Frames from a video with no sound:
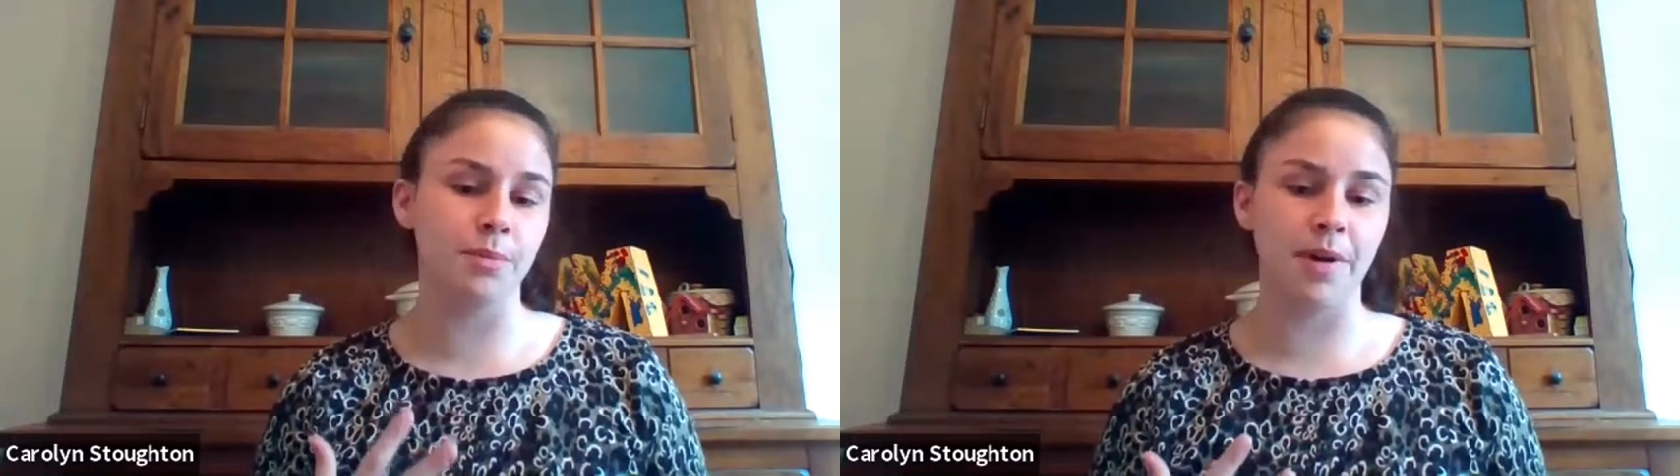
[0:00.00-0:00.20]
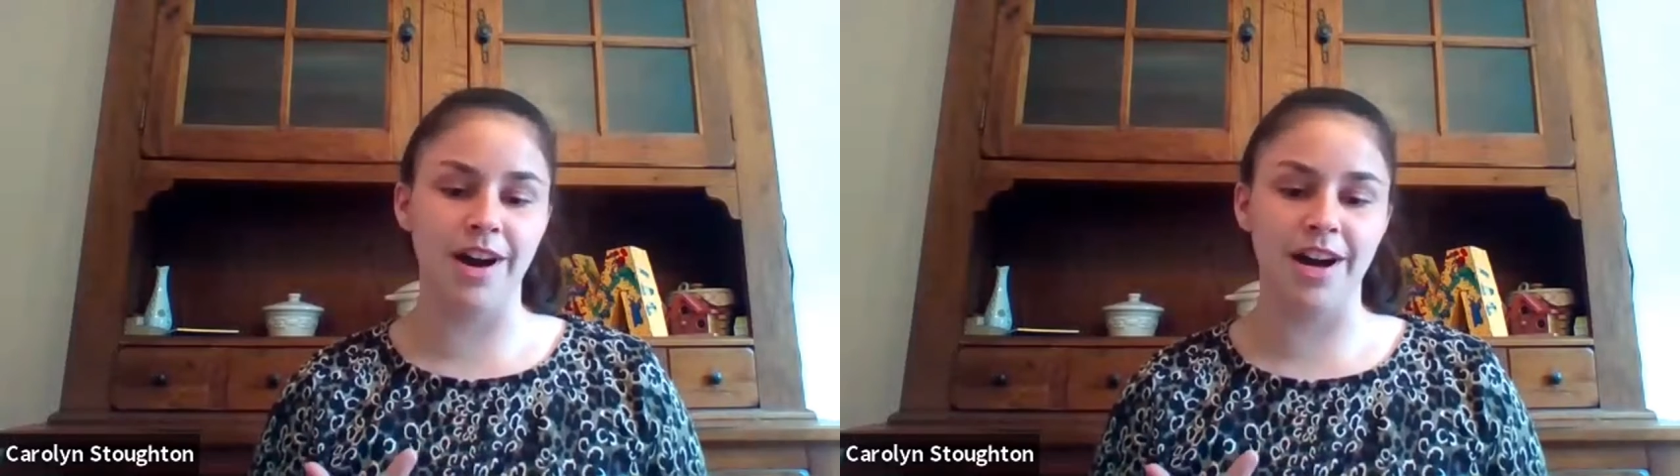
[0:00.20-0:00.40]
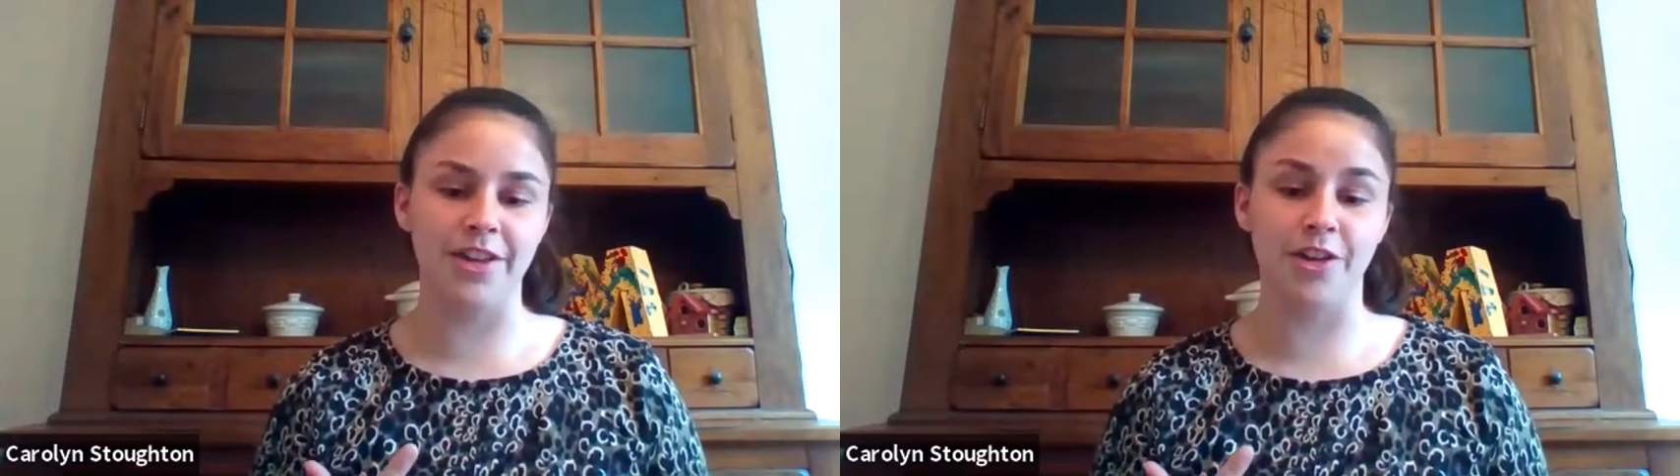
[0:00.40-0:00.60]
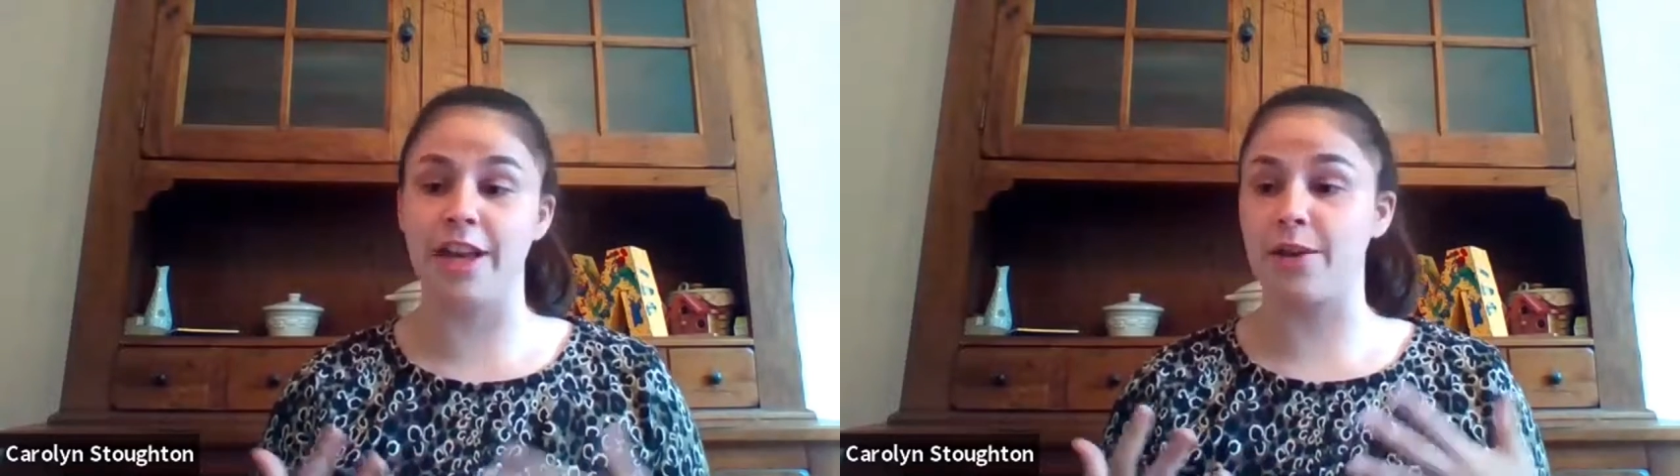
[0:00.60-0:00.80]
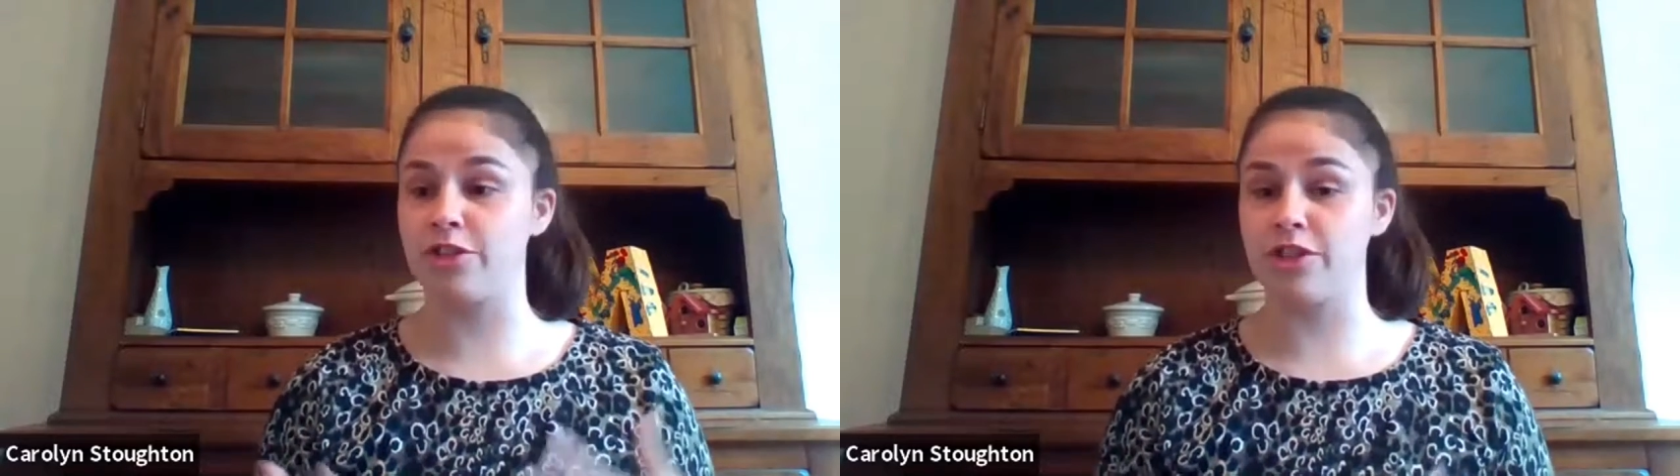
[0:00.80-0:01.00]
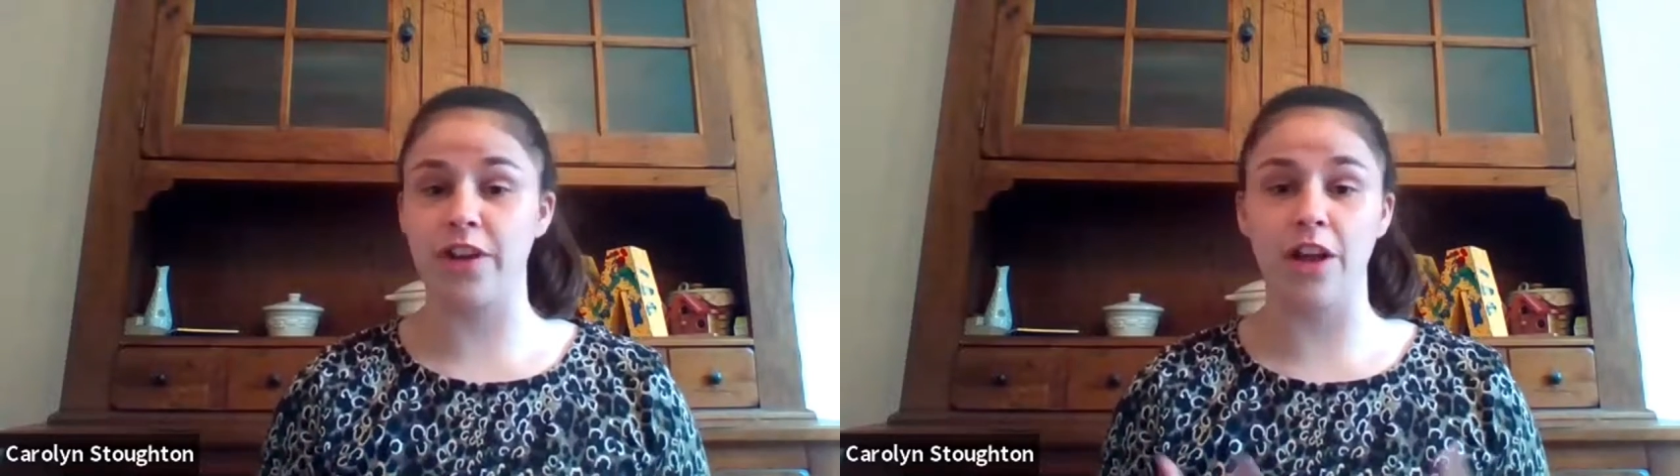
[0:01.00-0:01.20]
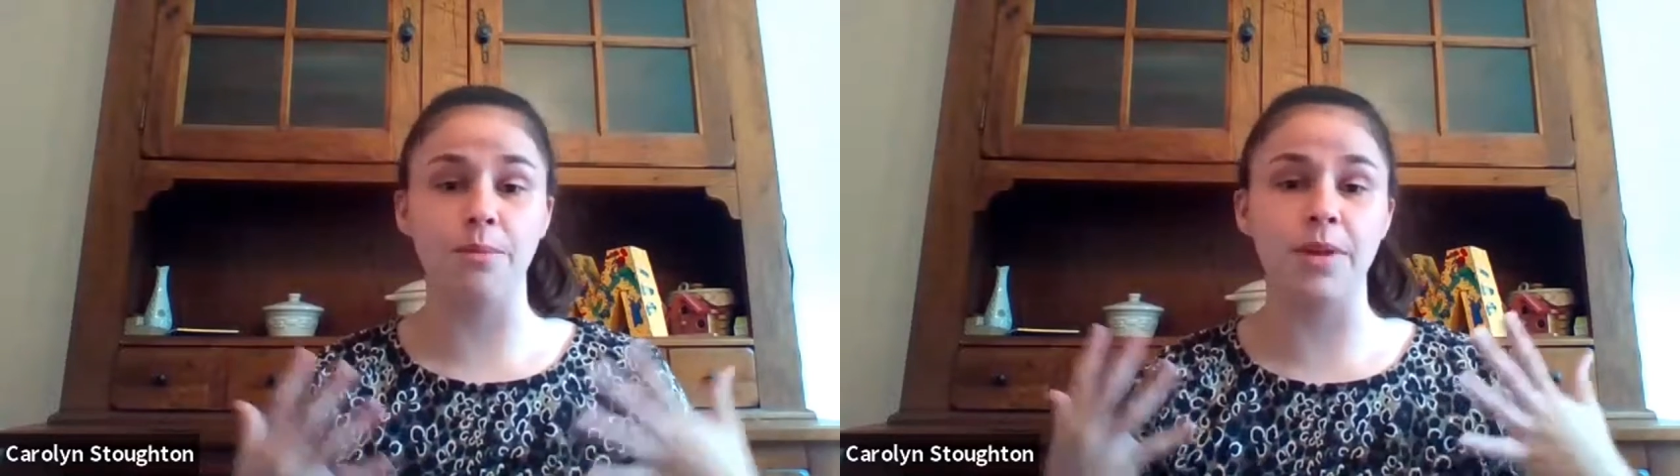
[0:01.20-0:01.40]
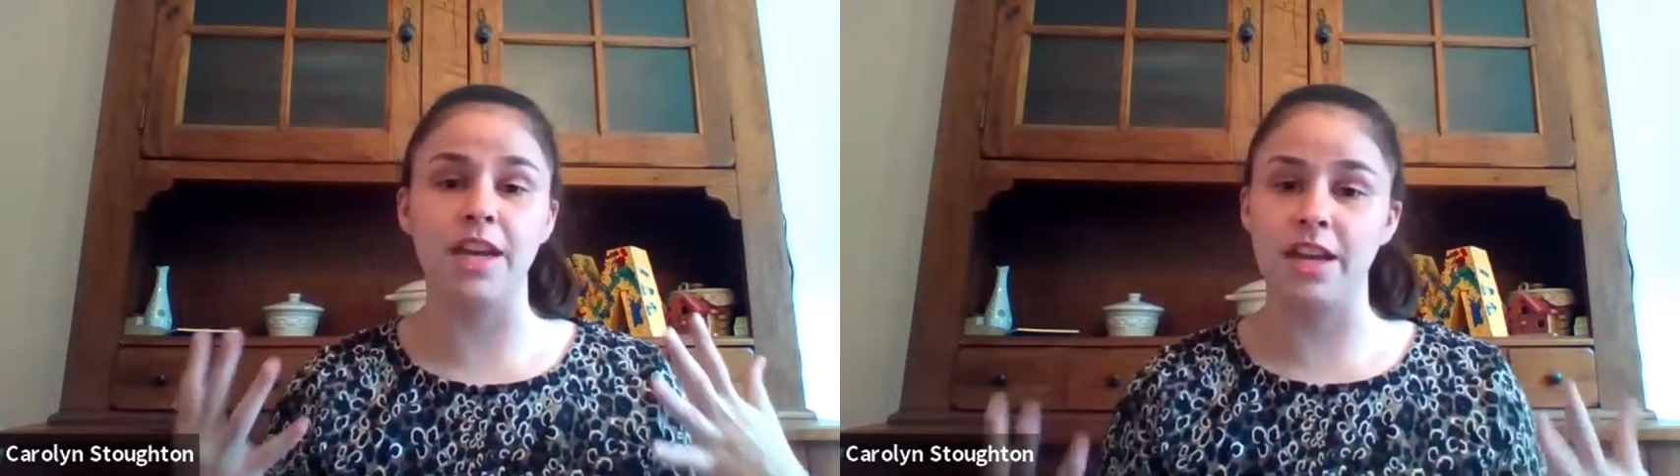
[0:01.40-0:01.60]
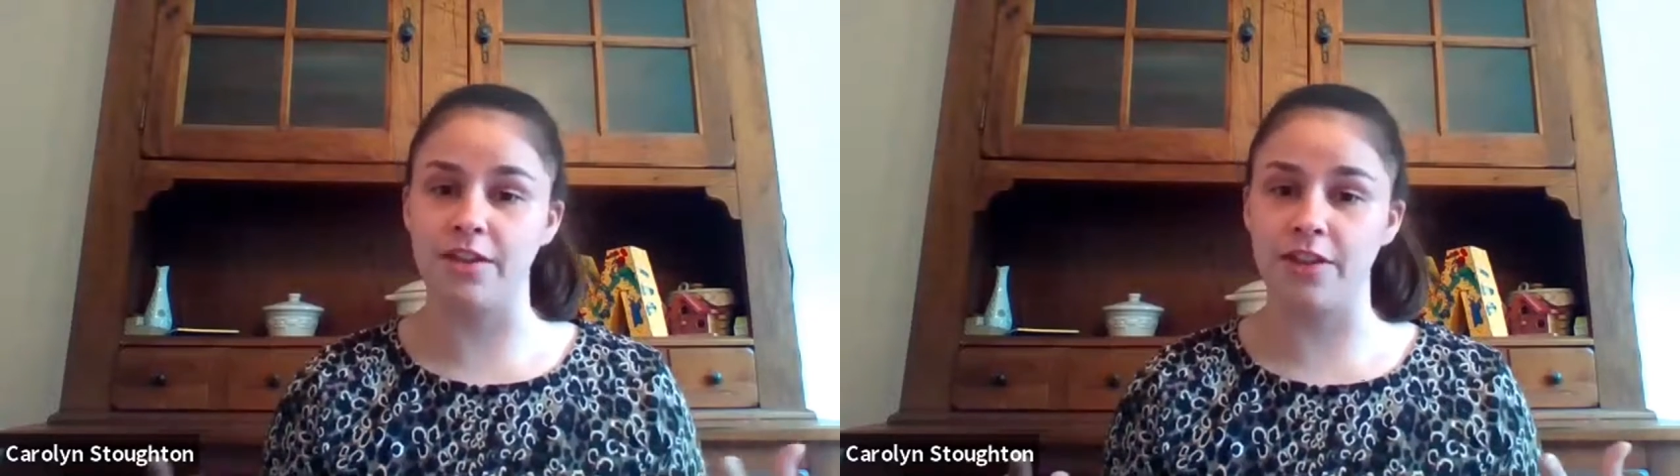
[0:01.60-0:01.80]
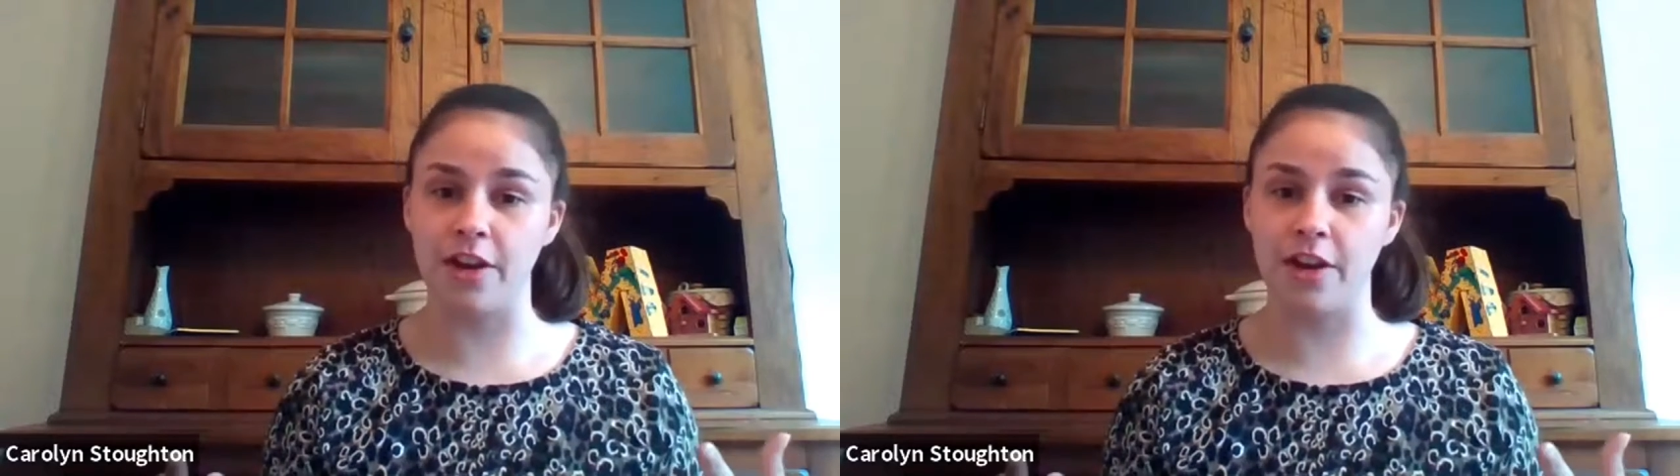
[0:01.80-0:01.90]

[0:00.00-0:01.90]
upon their language development in